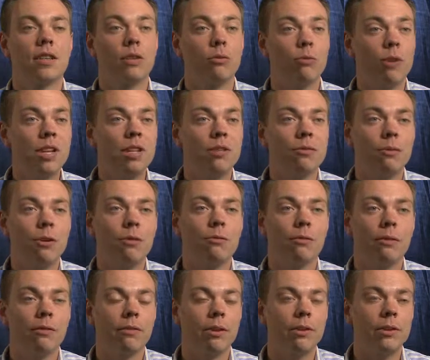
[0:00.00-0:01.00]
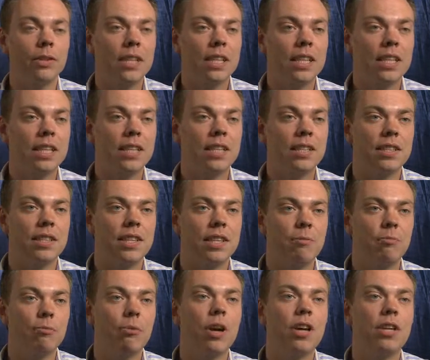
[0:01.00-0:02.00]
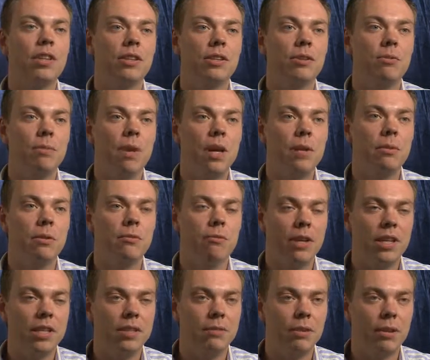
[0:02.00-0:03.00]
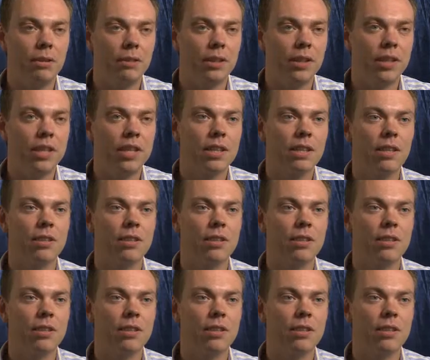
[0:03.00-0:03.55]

The Range Rover Evoque is the brand new baby Range Rover